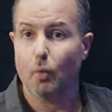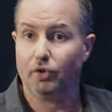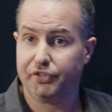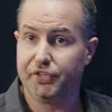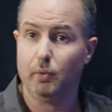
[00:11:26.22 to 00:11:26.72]
We'll
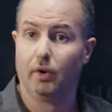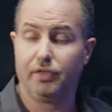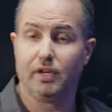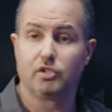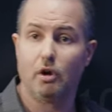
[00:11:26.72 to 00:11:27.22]
see where
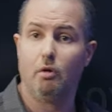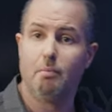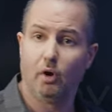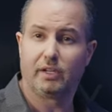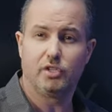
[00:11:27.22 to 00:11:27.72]
things go.
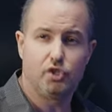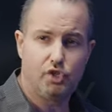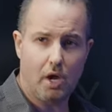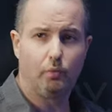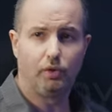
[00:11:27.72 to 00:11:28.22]
Markets
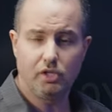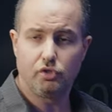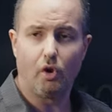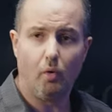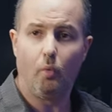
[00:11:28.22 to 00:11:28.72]
generally
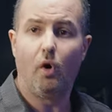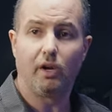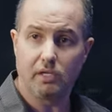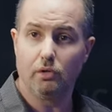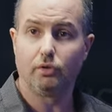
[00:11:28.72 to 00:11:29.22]
don't want
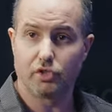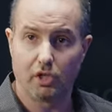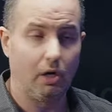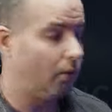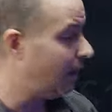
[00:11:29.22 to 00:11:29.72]
yields to
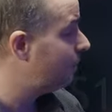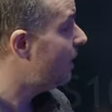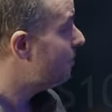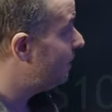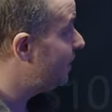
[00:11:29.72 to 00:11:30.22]
go up,
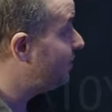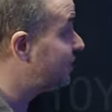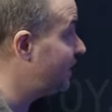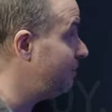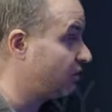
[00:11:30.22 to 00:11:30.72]
but at the
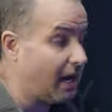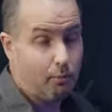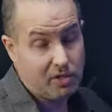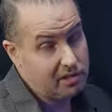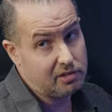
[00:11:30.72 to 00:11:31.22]
same time,
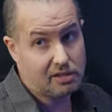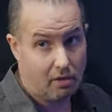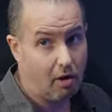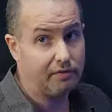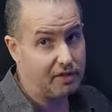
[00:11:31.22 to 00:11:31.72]
we did
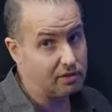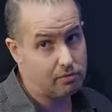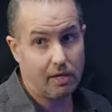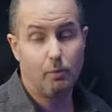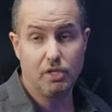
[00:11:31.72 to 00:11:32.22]
sell off
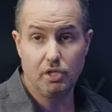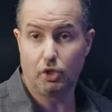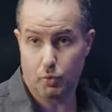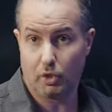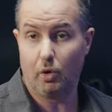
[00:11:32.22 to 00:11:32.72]
yesterday when
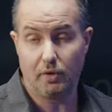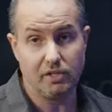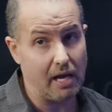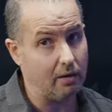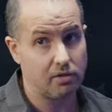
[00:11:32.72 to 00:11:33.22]
yields were going
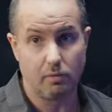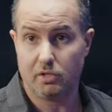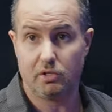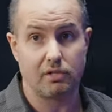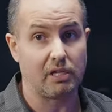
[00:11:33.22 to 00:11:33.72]
down, so
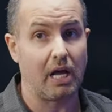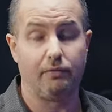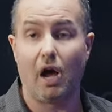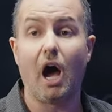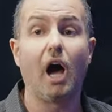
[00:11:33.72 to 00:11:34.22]
it's just kind of
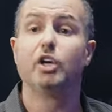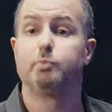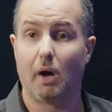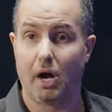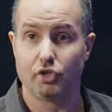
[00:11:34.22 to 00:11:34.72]
a
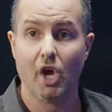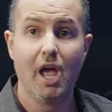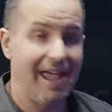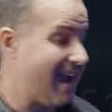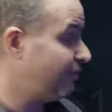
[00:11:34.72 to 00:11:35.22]
hodgepodge
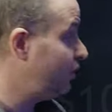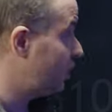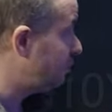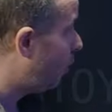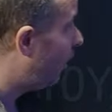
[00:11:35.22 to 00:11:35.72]
at
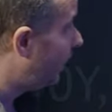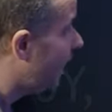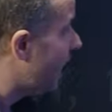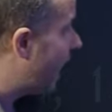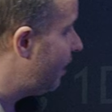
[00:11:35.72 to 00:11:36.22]
this point.
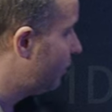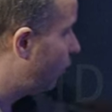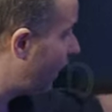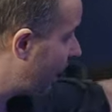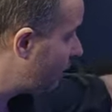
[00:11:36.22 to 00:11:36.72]
Either
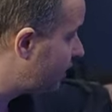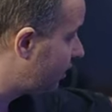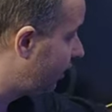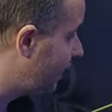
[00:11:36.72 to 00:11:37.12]
way, I would still